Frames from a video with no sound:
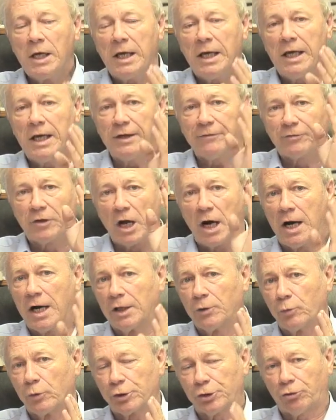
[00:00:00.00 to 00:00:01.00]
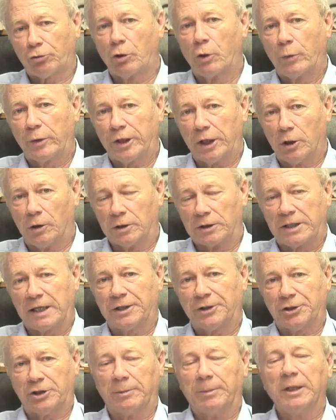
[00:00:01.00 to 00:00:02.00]
If God was through with the Old
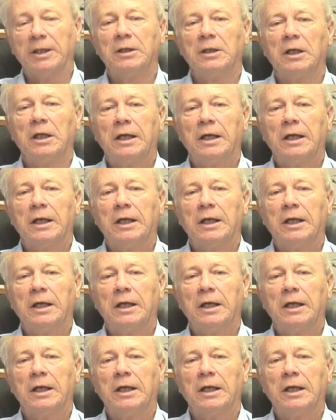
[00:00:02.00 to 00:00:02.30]
Testament,